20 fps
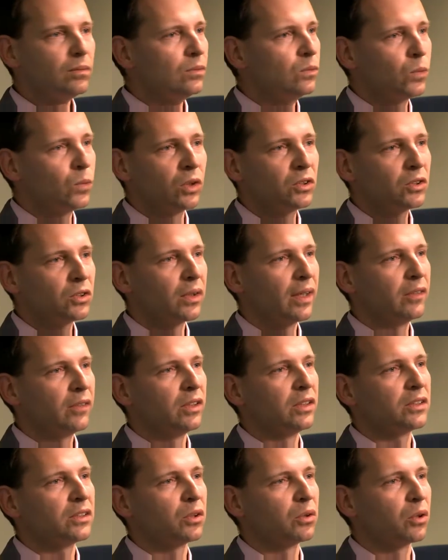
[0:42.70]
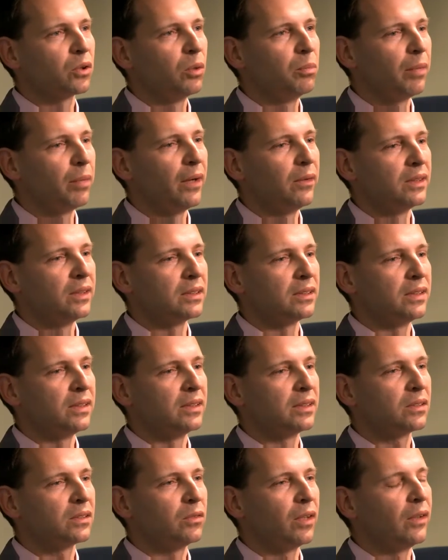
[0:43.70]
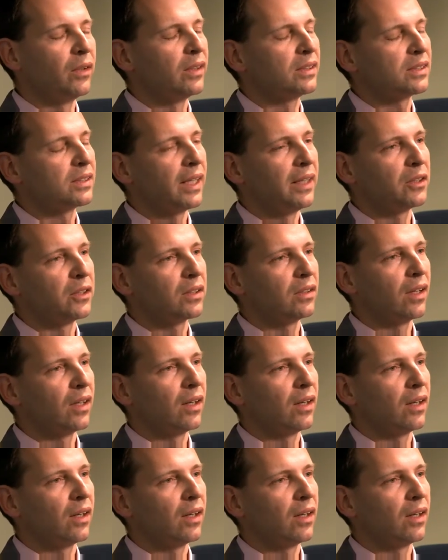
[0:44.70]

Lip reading: whatsoever. So comparison is very essential, I